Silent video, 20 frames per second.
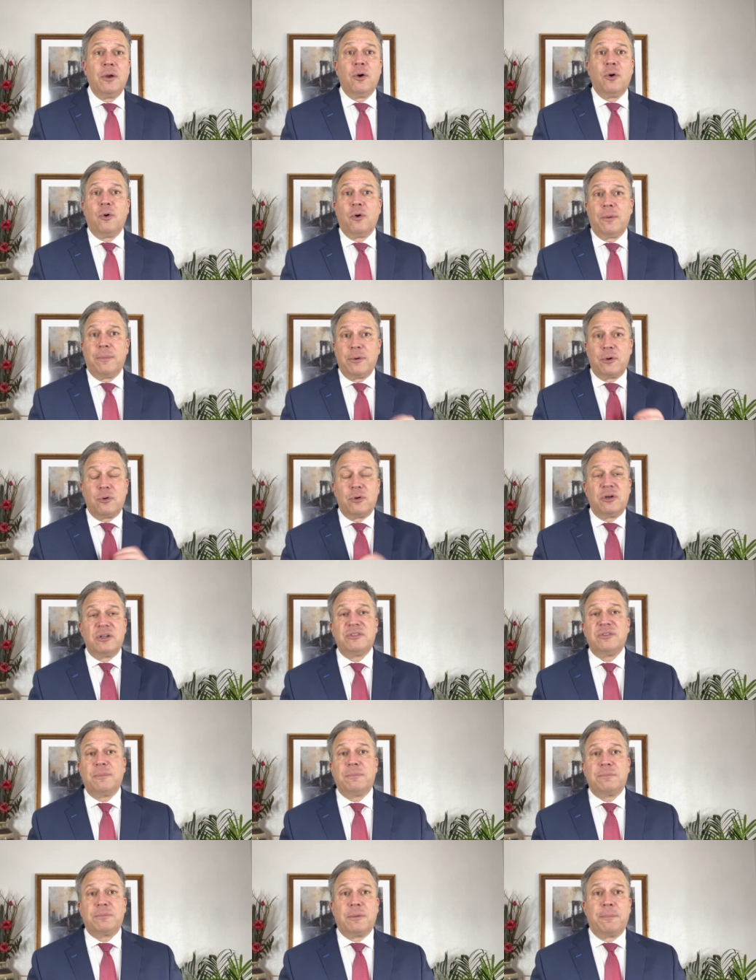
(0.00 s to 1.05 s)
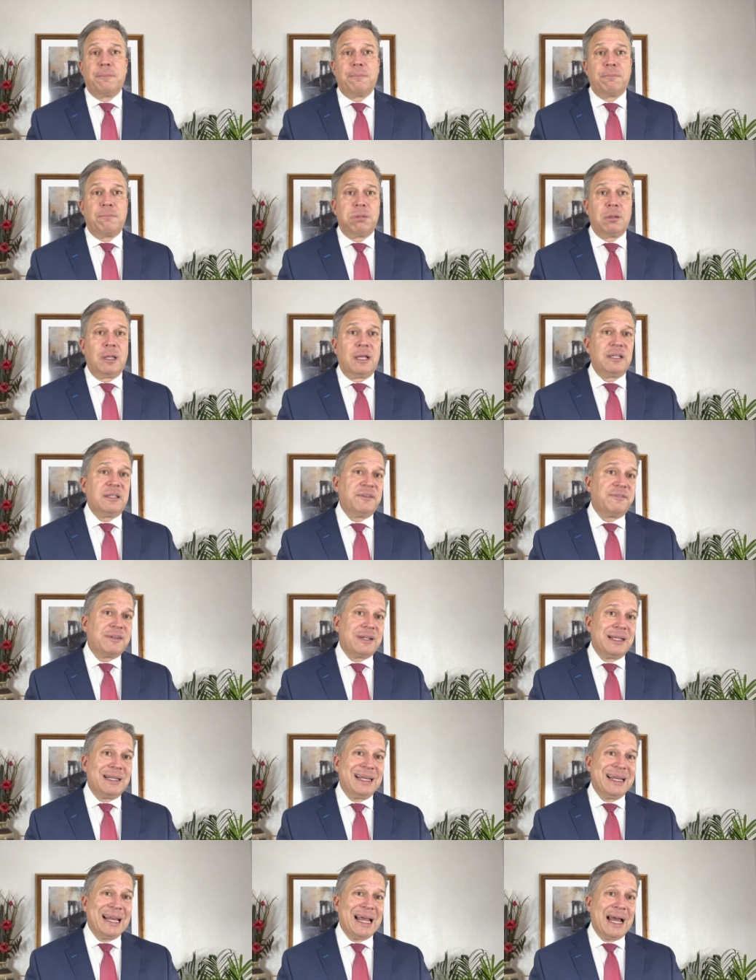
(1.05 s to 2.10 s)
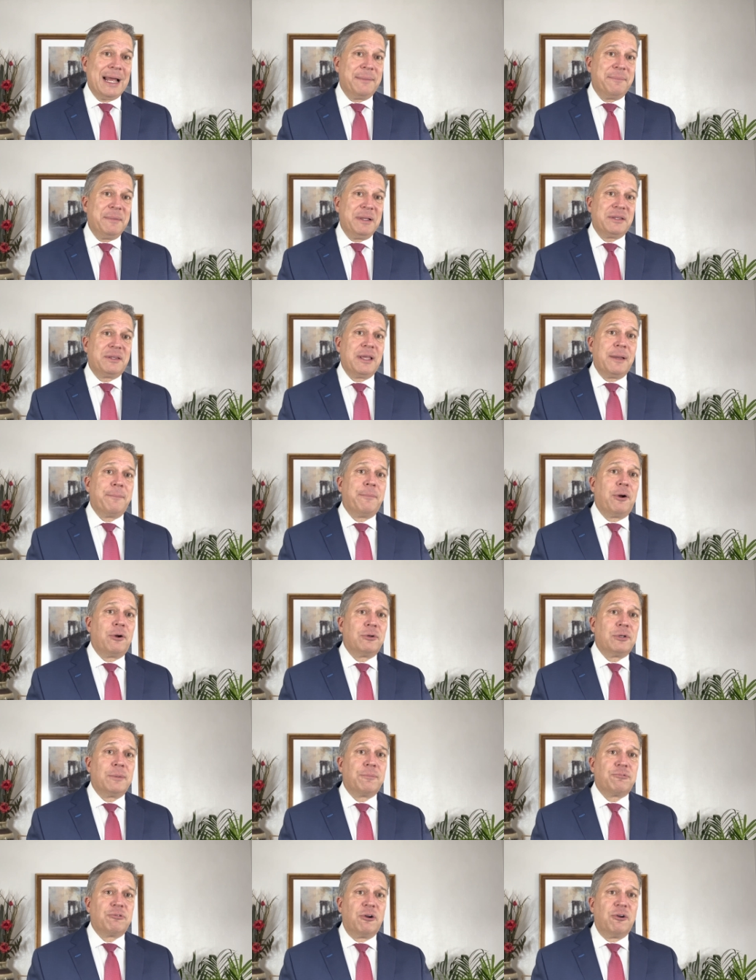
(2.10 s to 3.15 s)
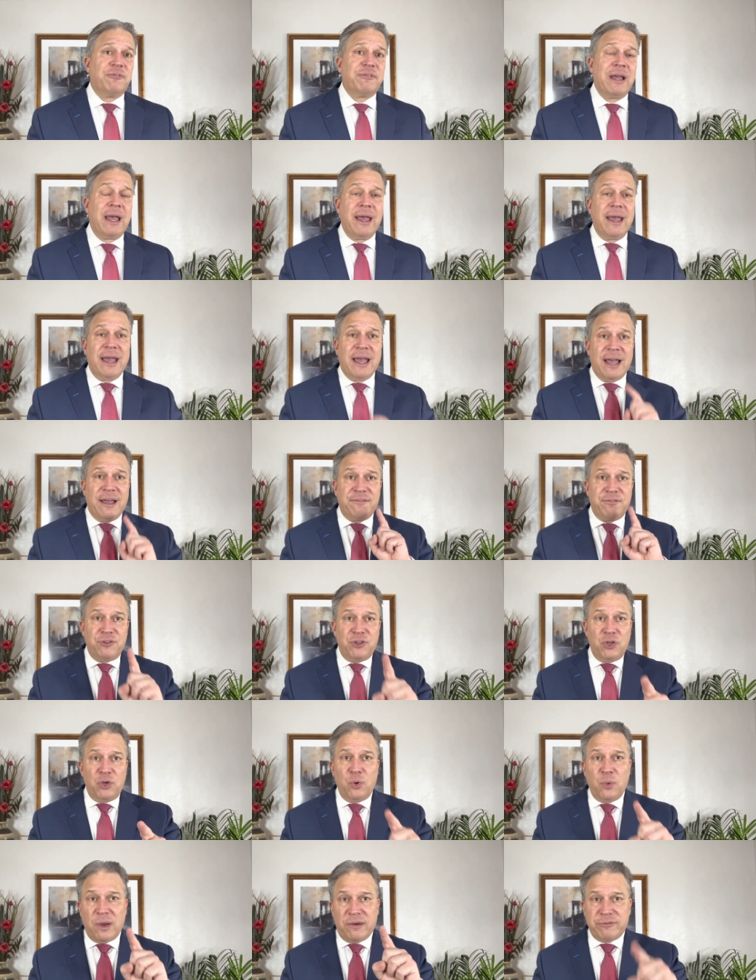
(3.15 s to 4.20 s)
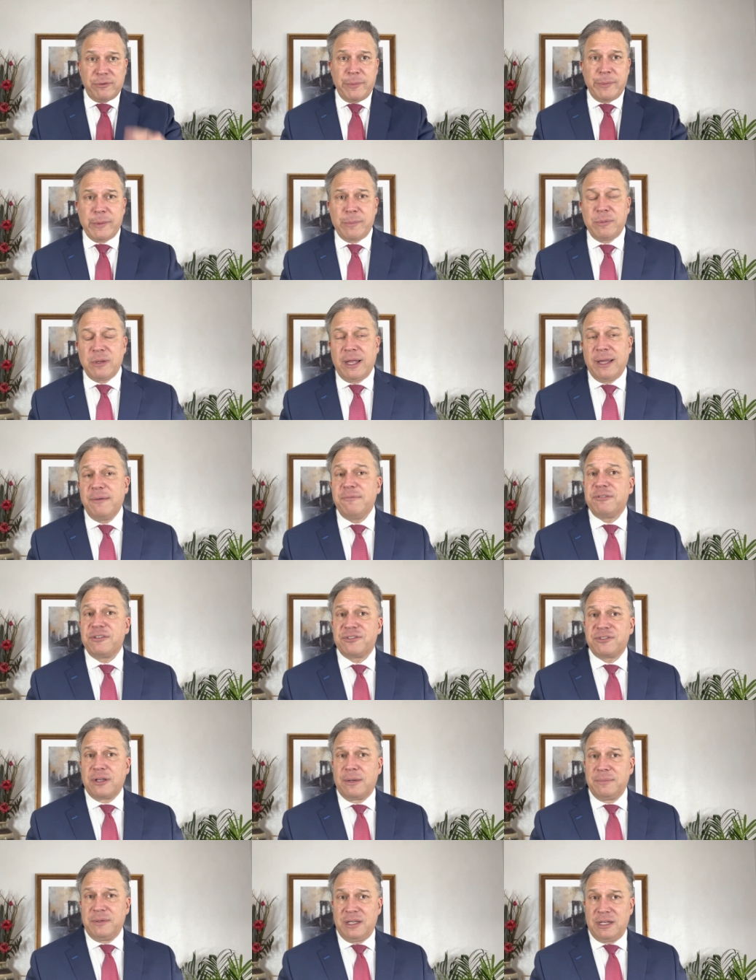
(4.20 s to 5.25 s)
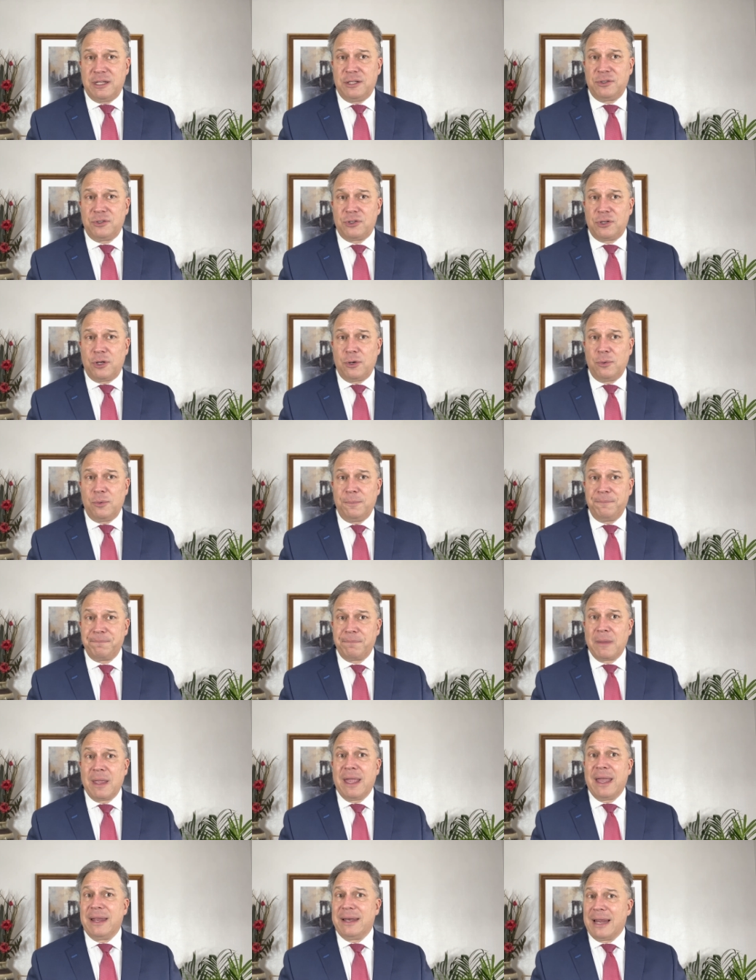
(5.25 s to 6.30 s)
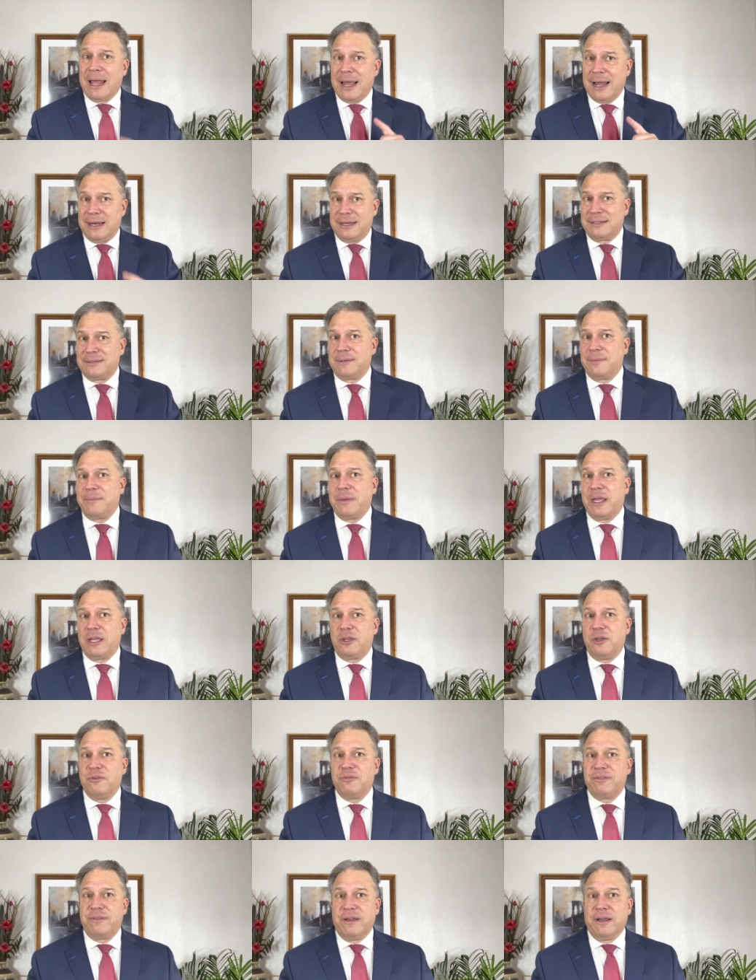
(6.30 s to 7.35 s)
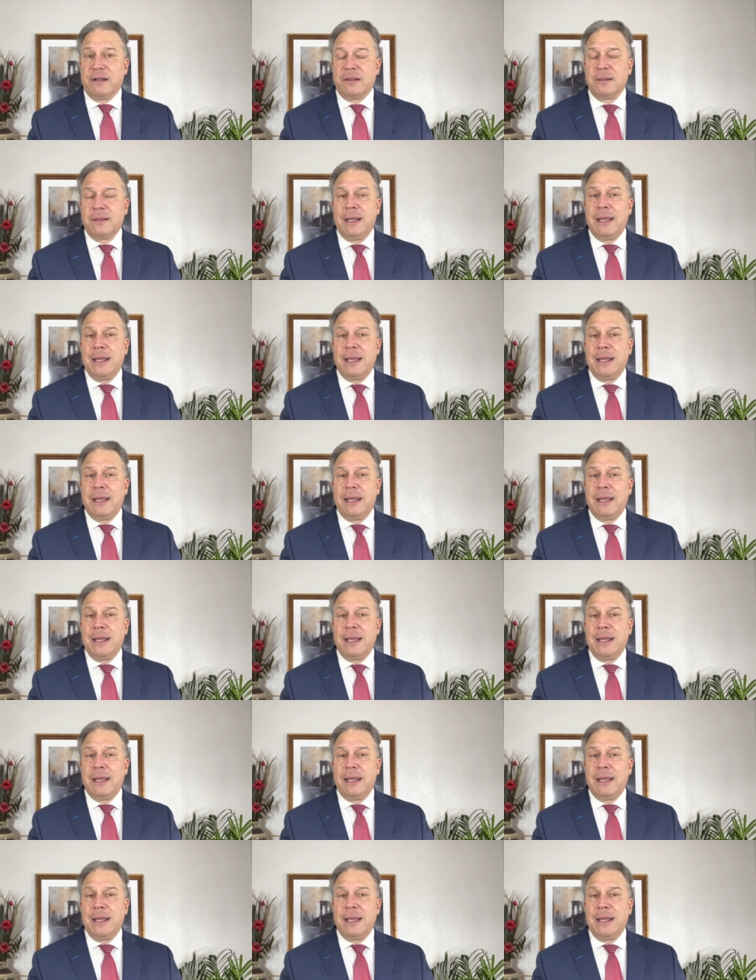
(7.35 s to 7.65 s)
or because the plaintiff cannot meet their burden of proof. Have you ever been blamed for something you didn't do? And how does it make you feel?